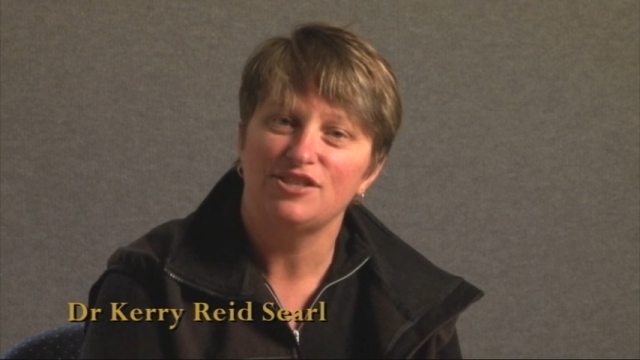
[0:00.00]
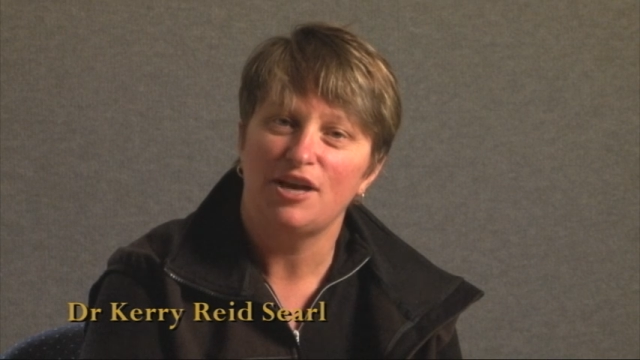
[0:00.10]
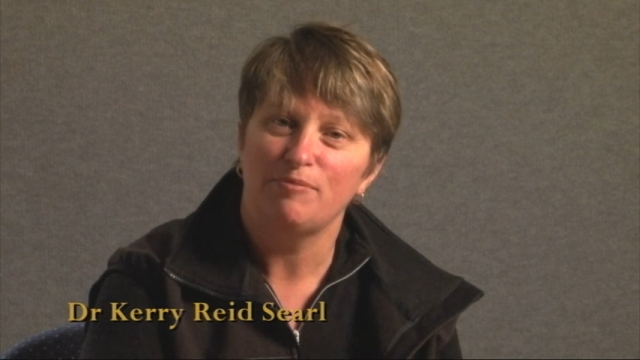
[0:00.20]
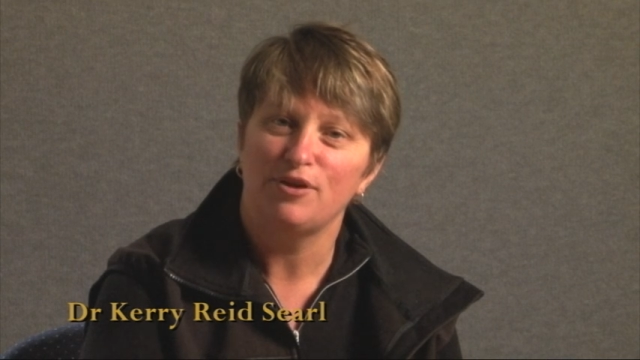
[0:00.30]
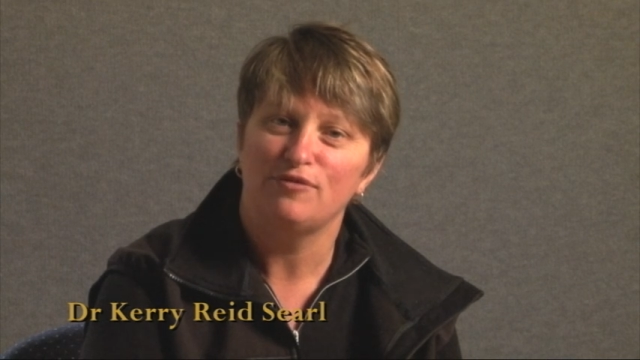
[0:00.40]

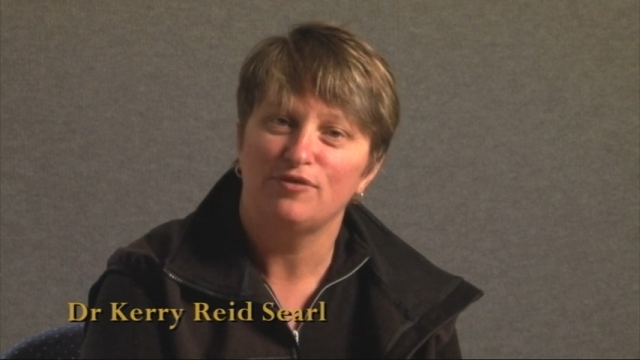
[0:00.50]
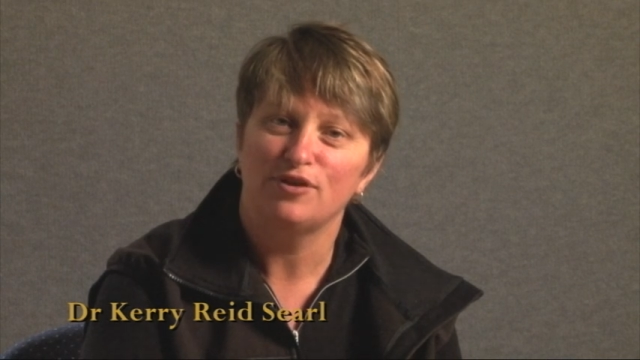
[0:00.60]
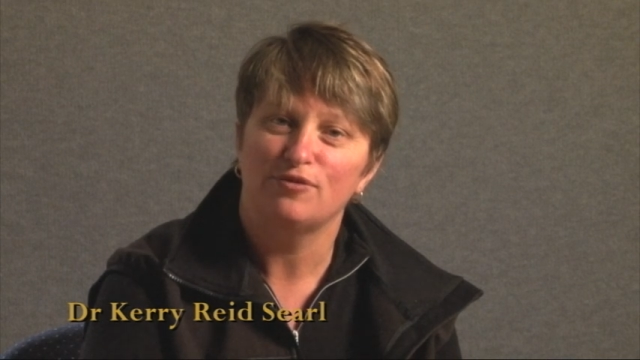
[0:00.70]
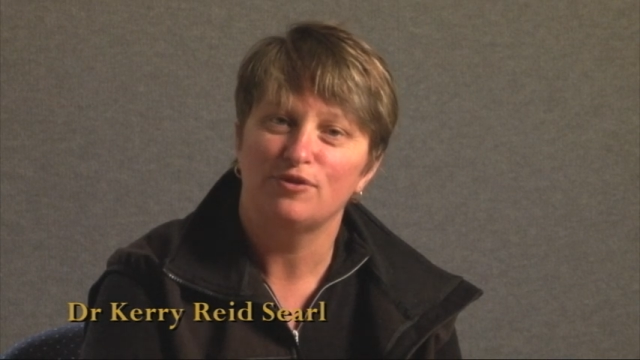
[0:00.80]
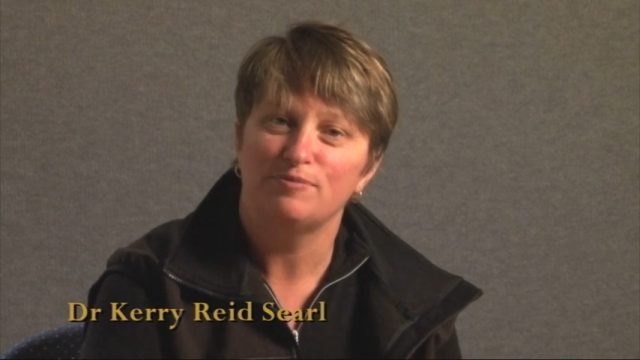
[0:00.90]
champion for
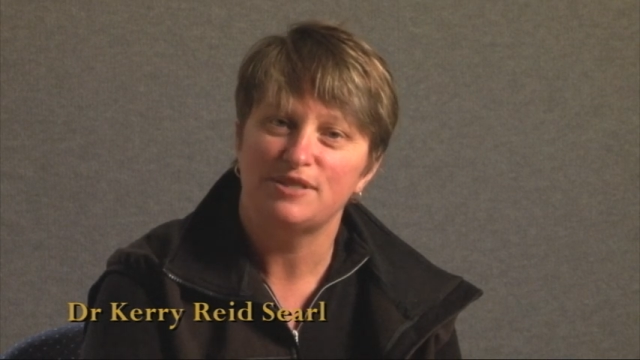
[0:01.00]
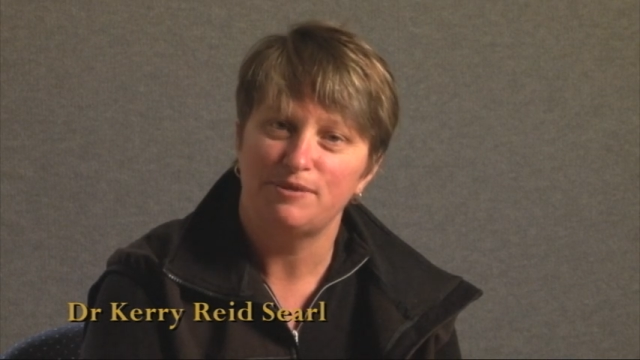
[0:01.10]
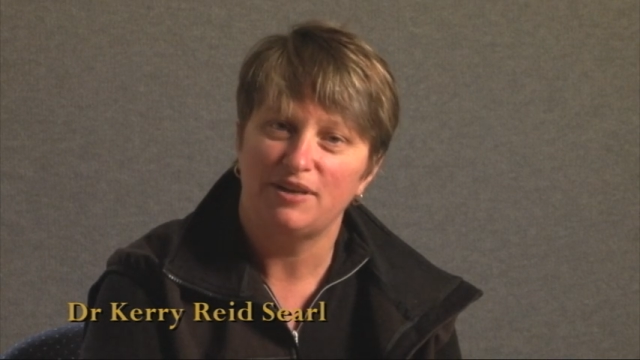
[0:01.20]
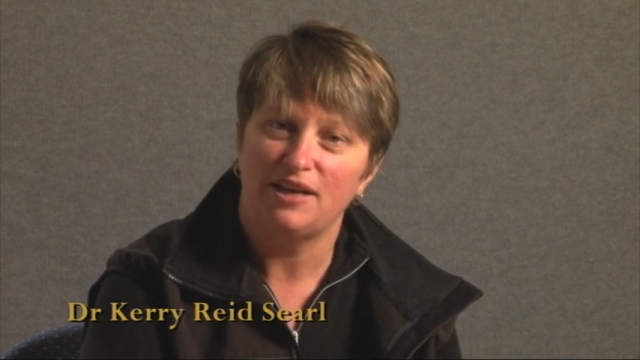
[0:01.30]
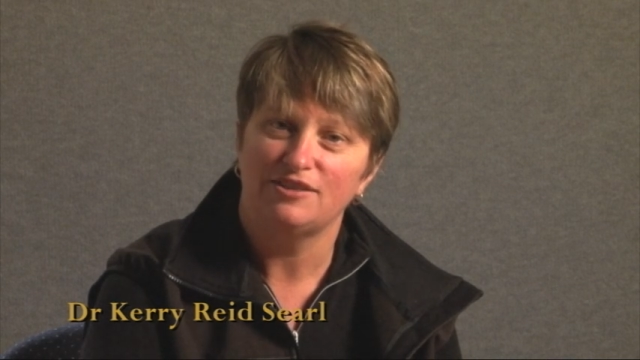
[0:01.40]
the group
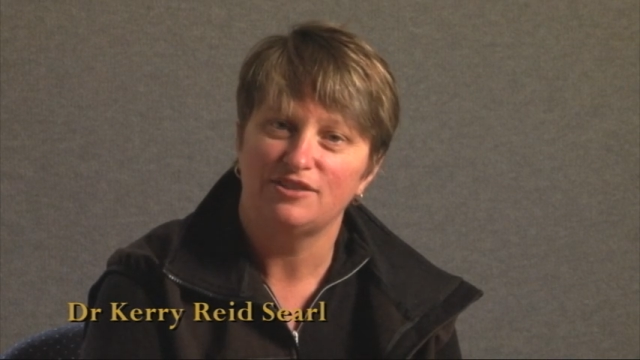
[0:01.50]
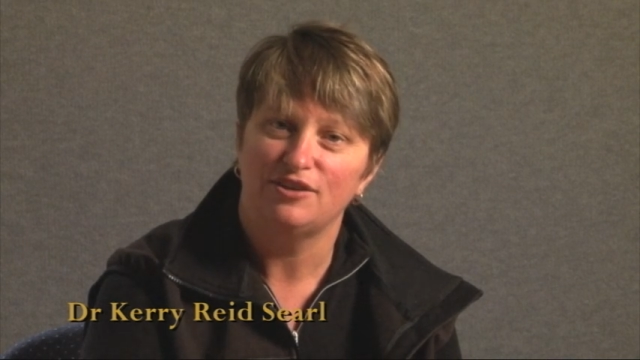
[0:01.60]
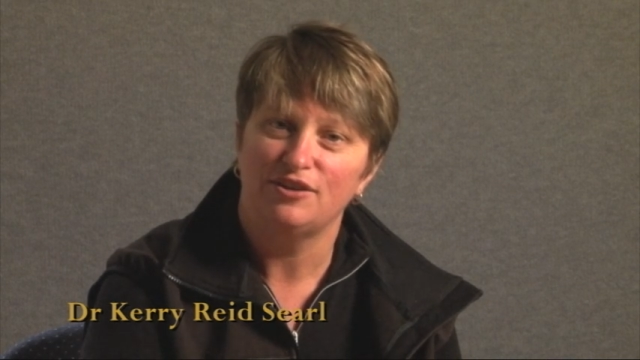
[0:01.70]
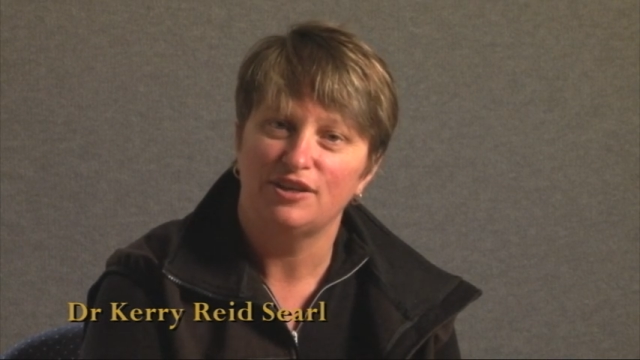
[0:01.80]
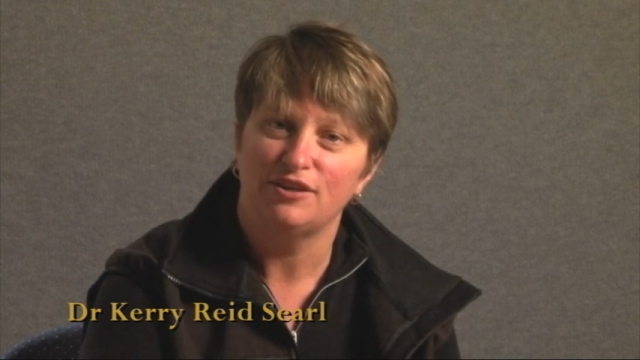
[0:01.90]
Simulated
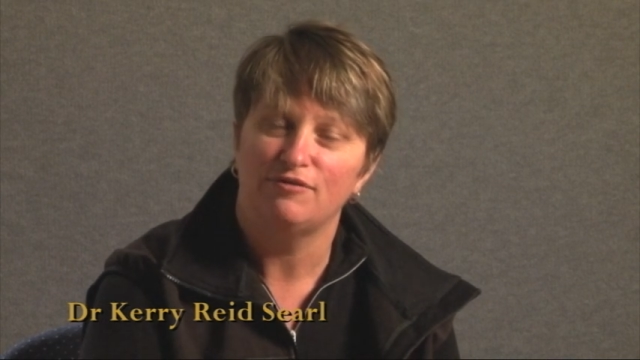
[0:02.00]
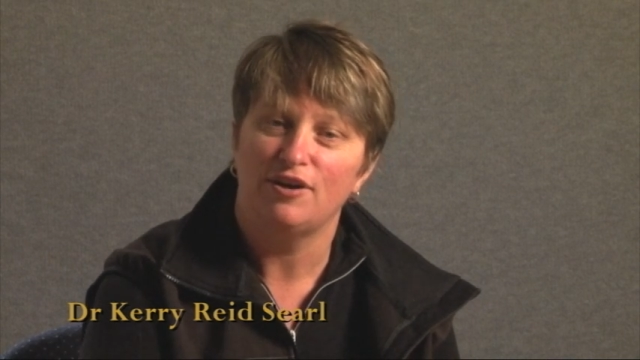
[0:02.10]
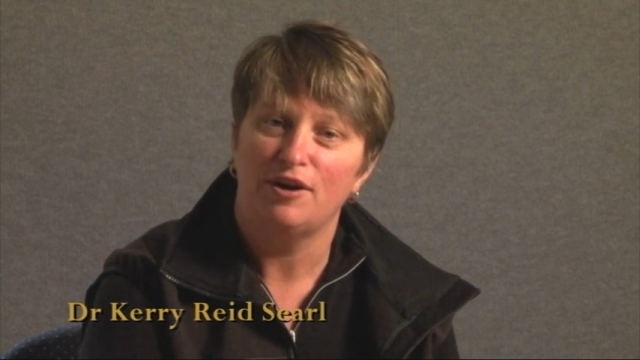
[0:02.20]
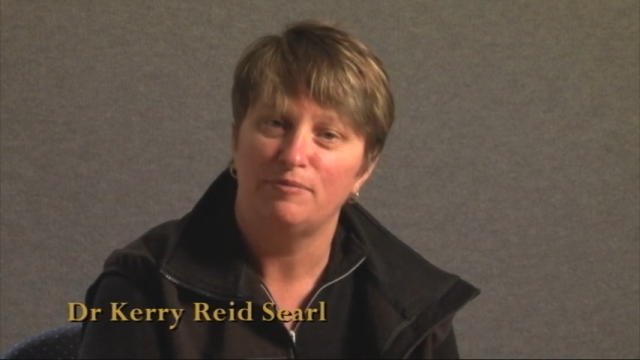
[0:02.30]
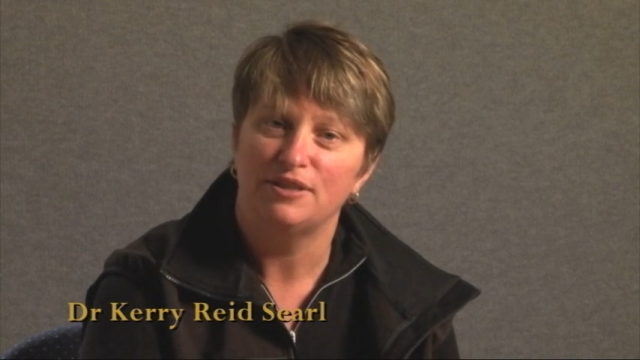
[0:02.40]
Learning
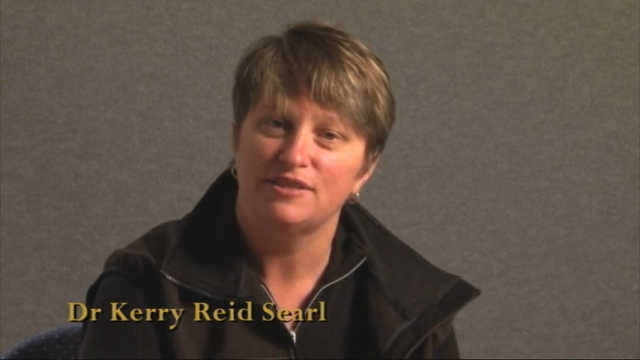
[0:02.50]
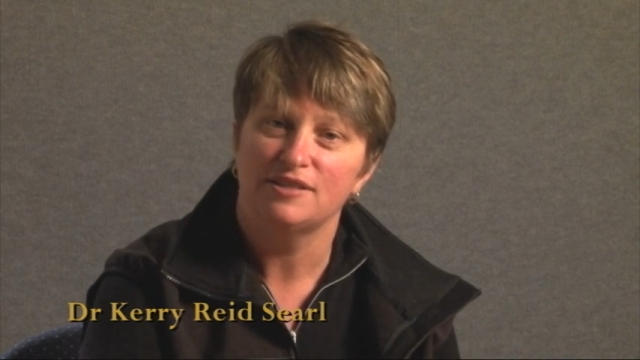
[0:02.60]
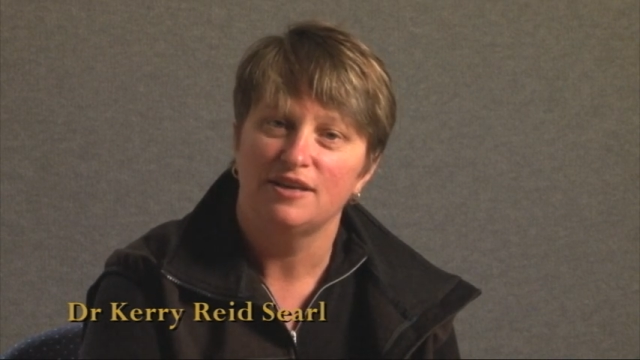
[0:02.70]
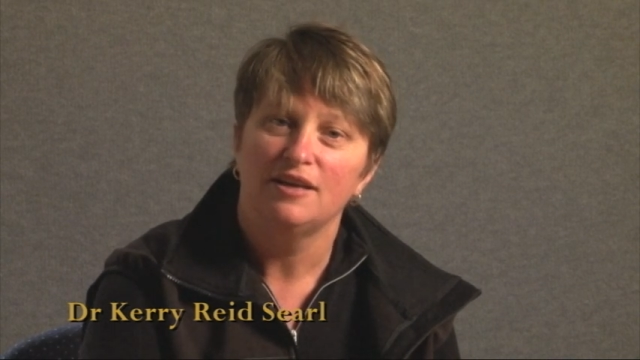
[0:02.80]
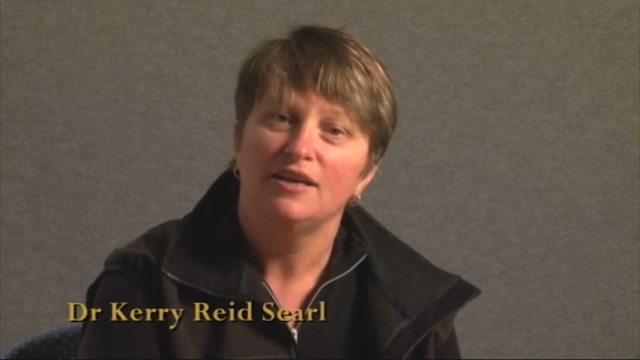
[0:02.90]
Environments.